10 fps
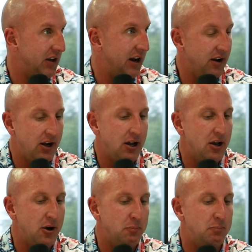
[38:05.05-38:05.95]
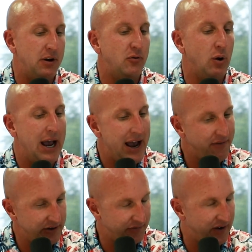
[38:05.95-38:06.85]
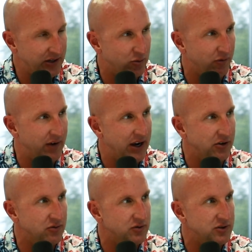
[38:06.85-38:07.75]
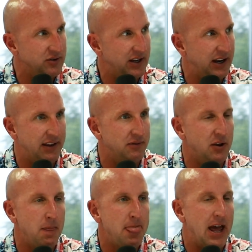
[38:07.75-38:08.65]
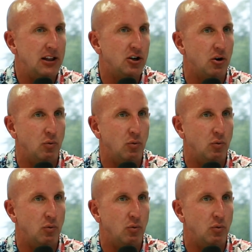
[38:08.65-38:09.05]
of that. But if you haven't defined core values, and I look at